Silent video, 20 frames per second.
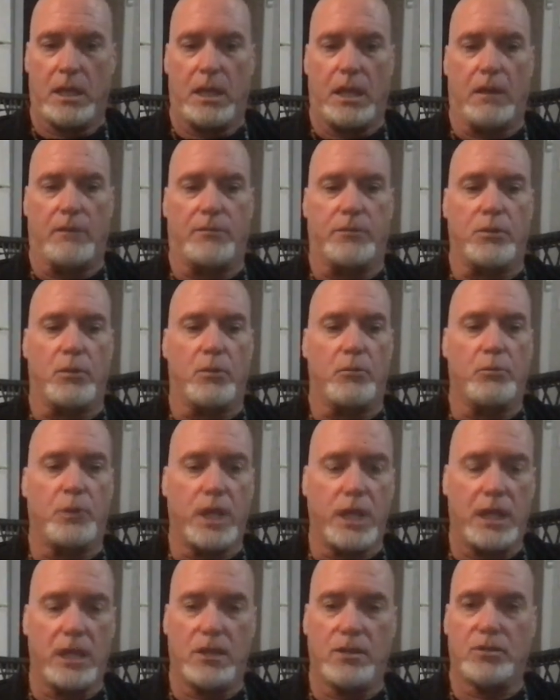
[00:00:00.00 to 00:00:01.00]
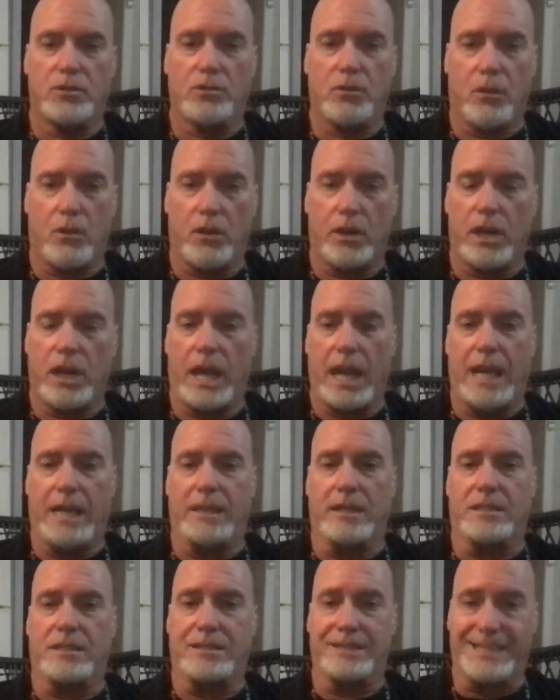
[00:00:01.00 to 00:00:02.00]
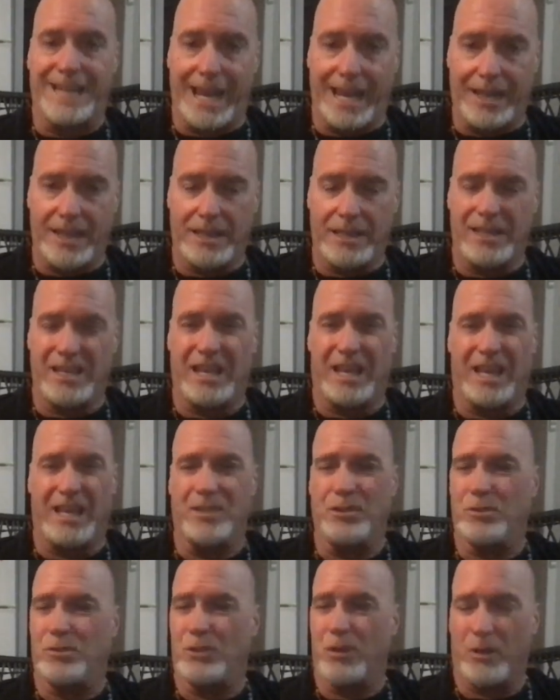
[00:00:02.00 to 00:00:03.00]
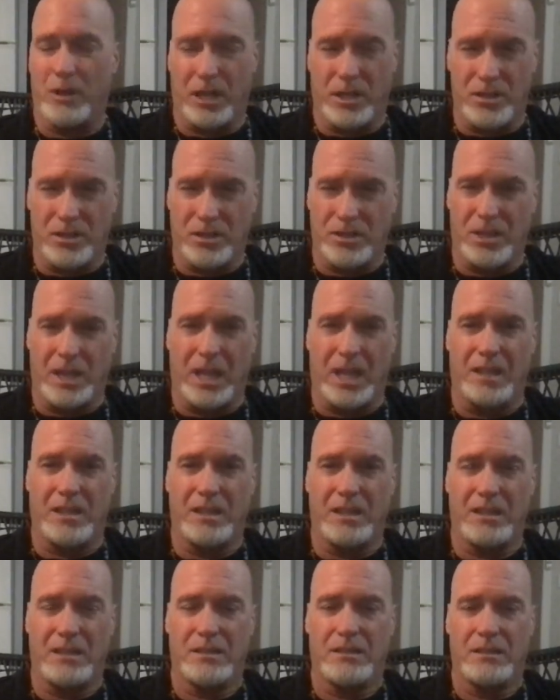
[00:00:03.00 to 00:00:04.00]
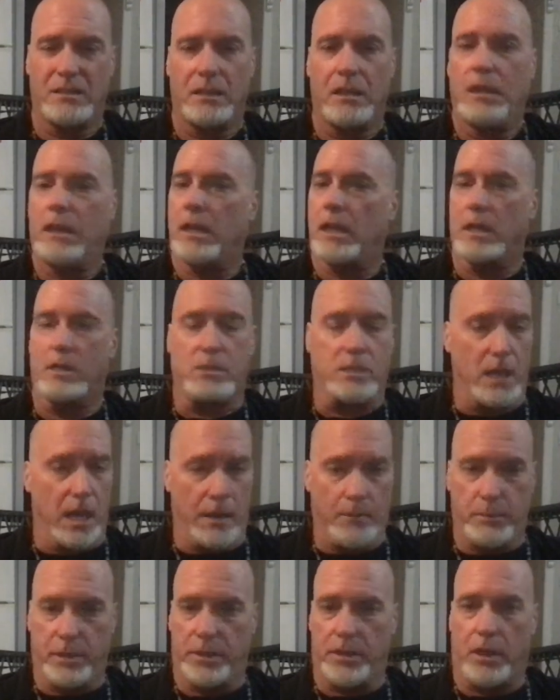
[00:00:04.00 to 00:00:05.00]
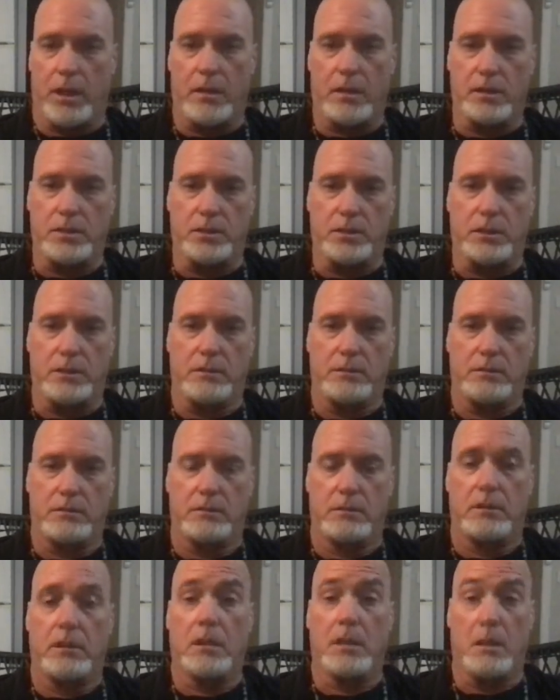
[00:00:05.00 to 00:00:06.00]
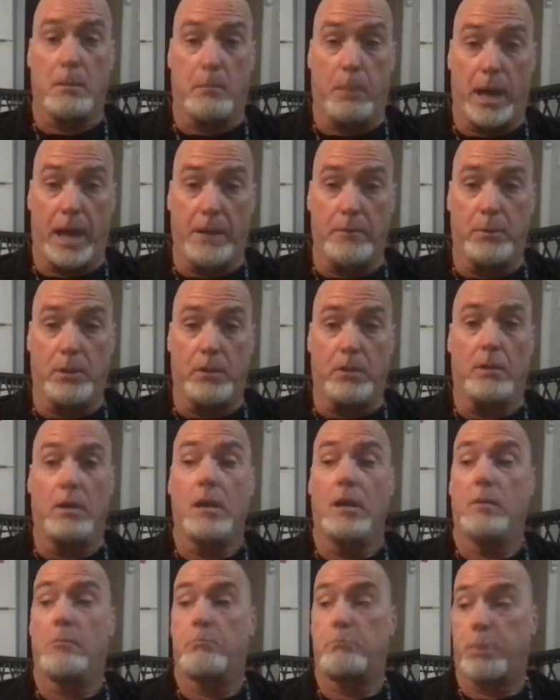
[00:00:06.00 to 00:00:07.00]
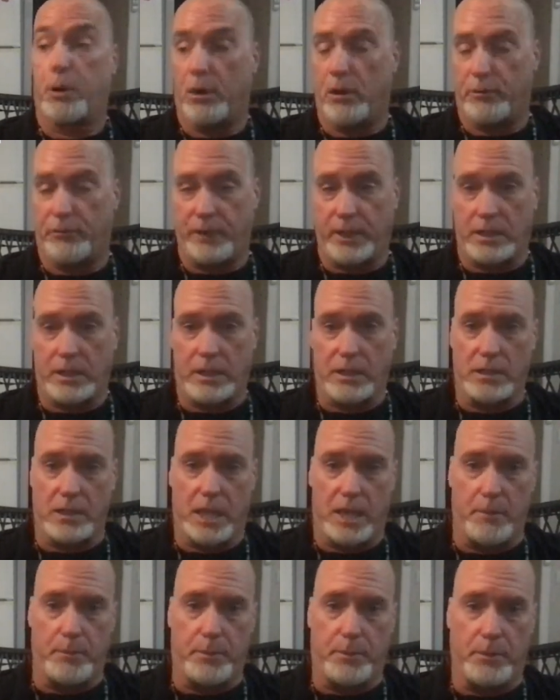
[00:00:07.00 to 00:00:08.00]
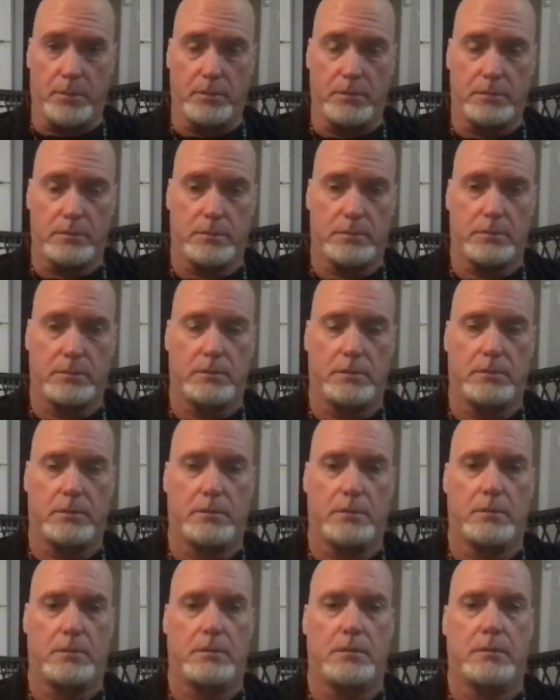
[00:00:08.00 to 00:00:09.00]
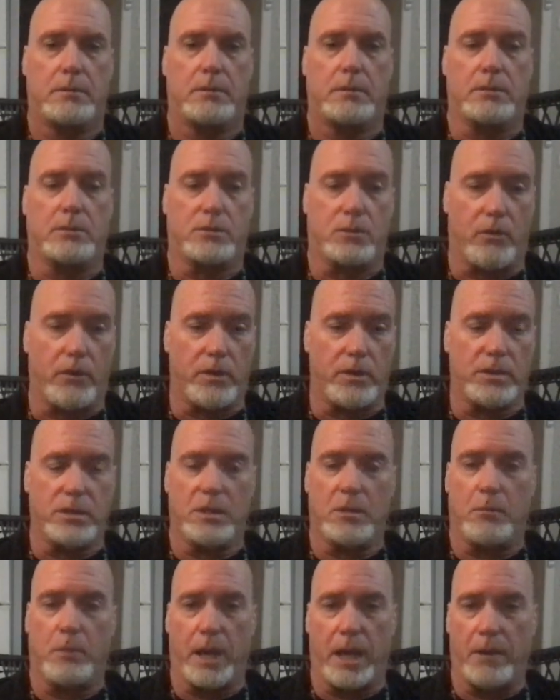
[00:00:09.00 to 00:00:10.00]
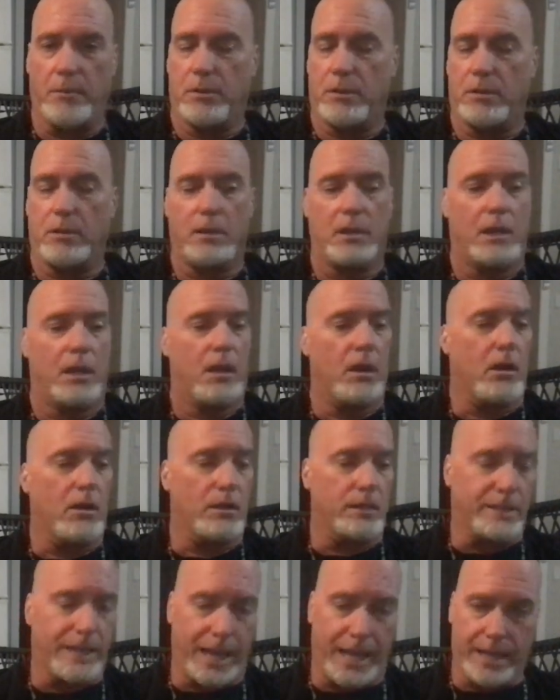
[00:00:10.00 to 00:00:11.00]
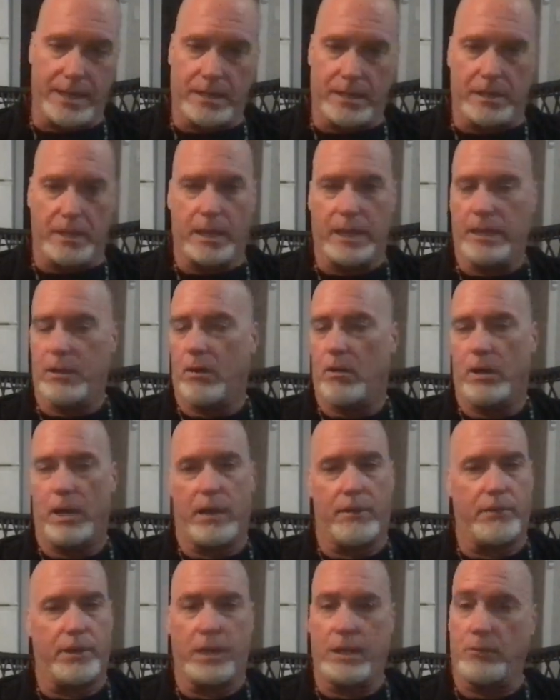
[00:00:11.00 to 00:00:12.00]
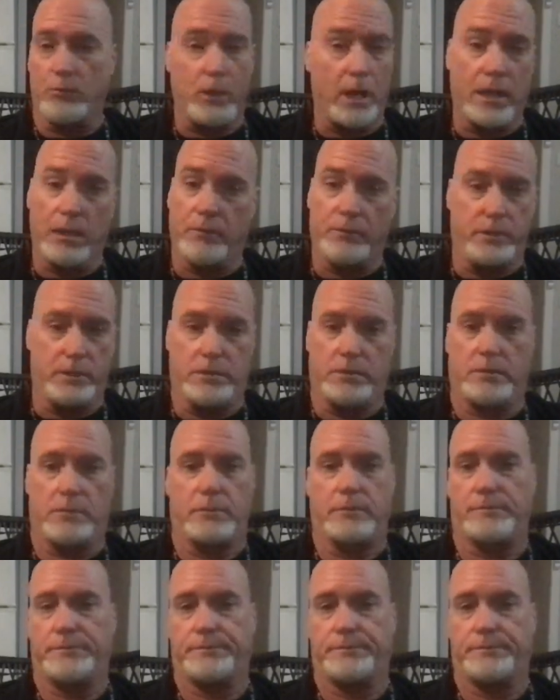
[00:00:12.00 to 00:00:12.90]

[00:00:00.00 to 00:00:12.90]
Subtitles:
If you're reading a story and it's dated and you don't understand it, it's not mythology. The Bible, perfect example. Stories in the Bible are dated. They don't have any relevance.